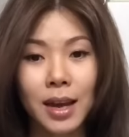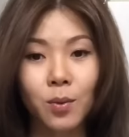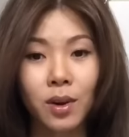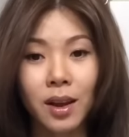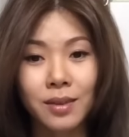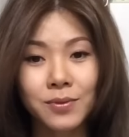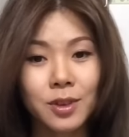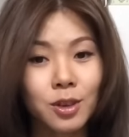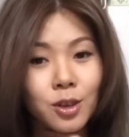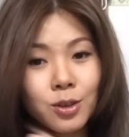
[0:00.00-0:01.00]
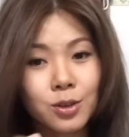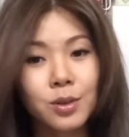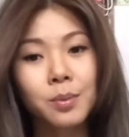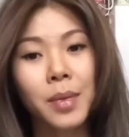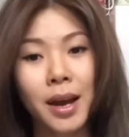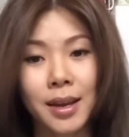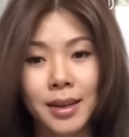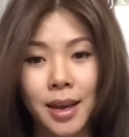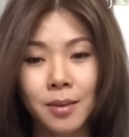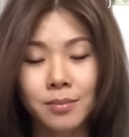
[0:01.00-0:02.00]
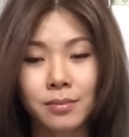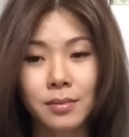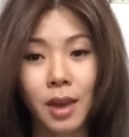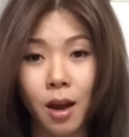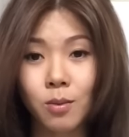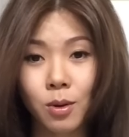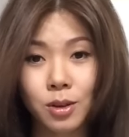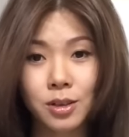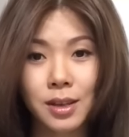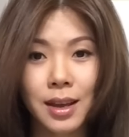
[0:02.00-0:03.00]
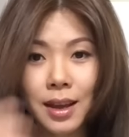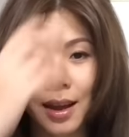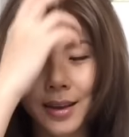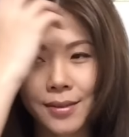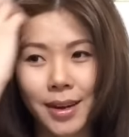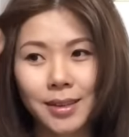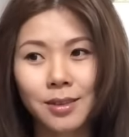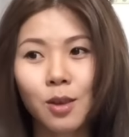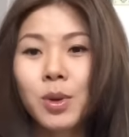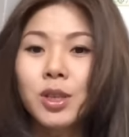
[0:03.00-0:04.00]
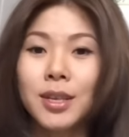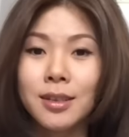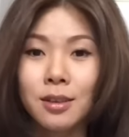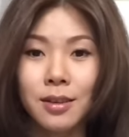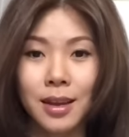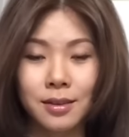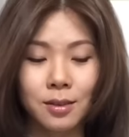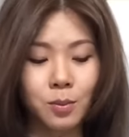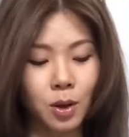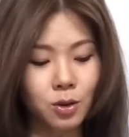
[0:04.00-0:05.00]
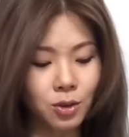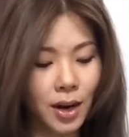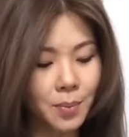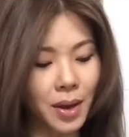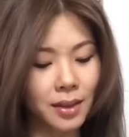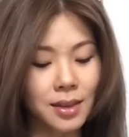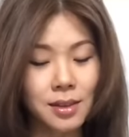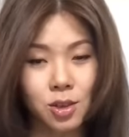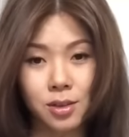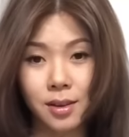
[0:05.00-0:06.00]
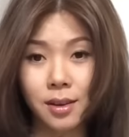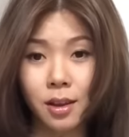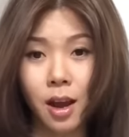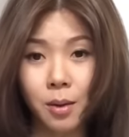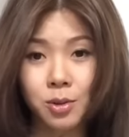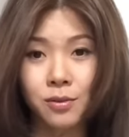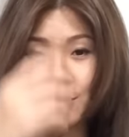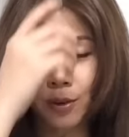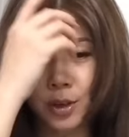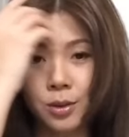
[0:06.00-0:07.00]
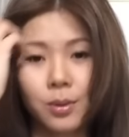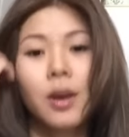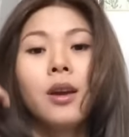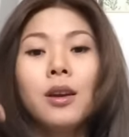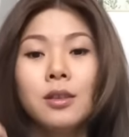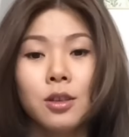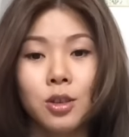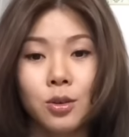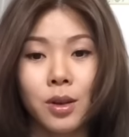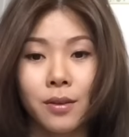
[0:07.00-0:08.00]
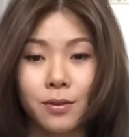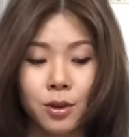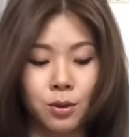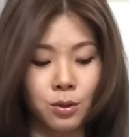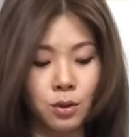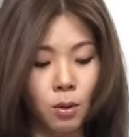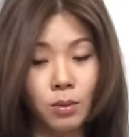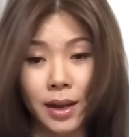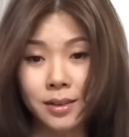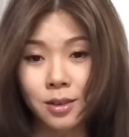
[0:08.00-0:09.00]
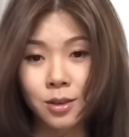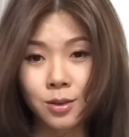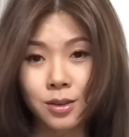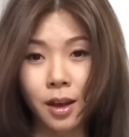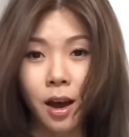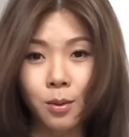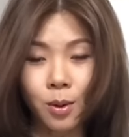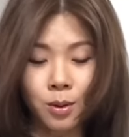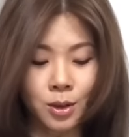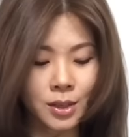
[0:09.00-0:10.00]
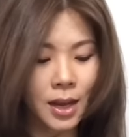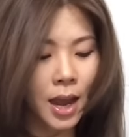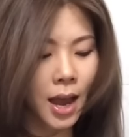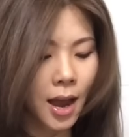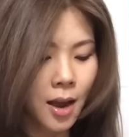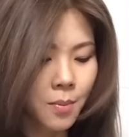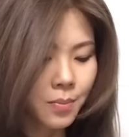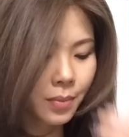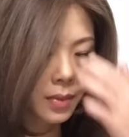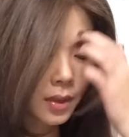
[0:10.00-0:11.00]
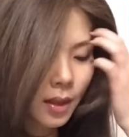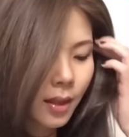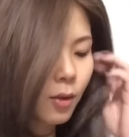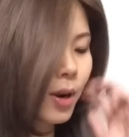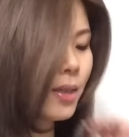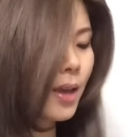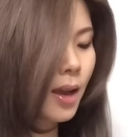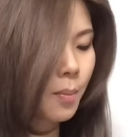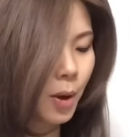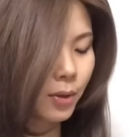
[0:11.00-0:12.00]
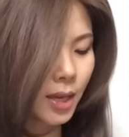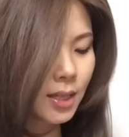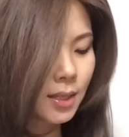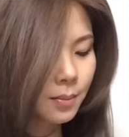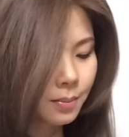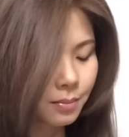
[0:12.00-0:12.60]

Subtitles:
I would love to use my hot rollers. I find it so much easier than to blow dry, but this is just another option for you to do if you don't like to use the hot rollers. The great thing about this